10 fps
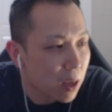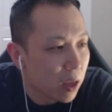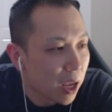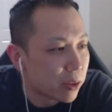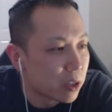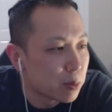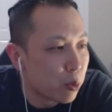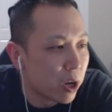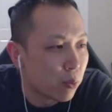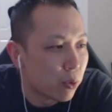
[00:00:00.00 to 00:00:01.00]
at this
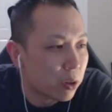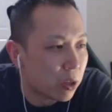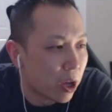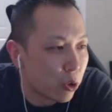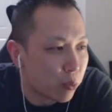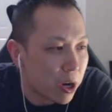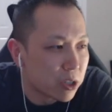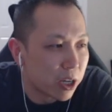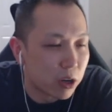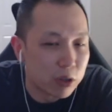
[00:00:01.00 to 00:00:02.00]
point, with the health range
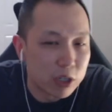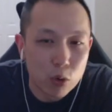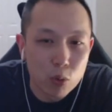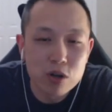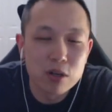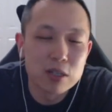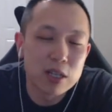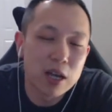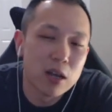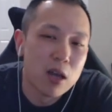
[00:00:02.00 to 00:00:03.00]
that Giratina Origin is
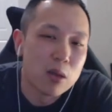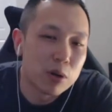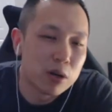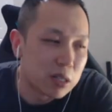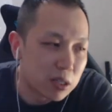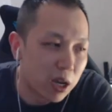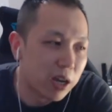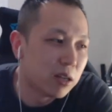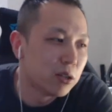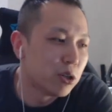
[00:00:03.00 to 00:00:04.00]
at, I'm going to
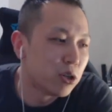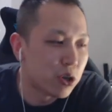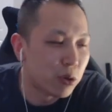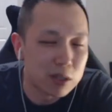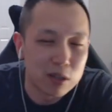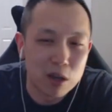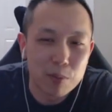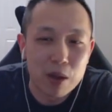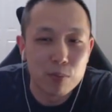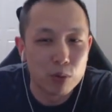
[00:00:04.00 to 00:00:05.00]
decide to shield this up
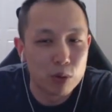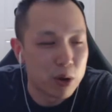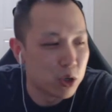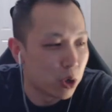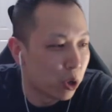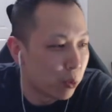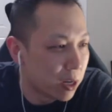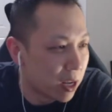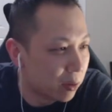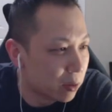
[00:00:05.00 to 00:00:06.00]
and Bullet Punch all the way
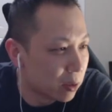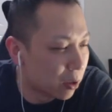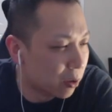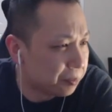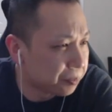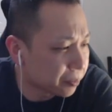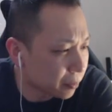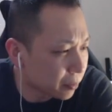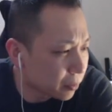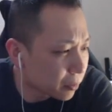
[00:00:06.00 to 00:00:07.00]
down. So
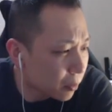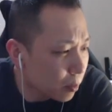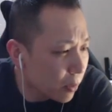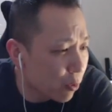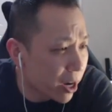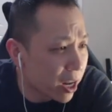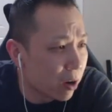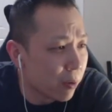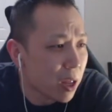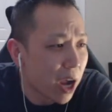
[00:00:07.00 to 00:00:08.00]
right
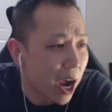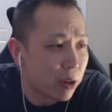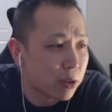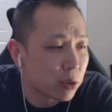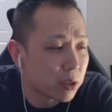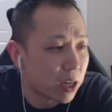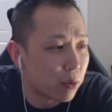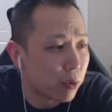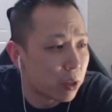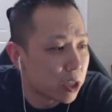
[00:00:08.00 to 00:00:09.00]
now, I know this looks like a
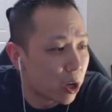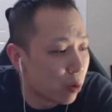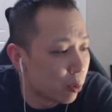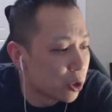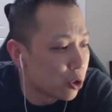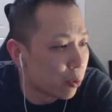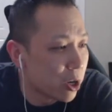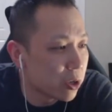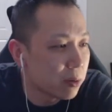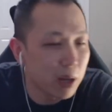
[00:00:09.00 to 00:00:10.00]
really terrible
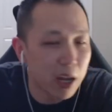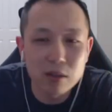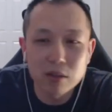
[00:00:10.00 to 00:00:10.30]
situation, and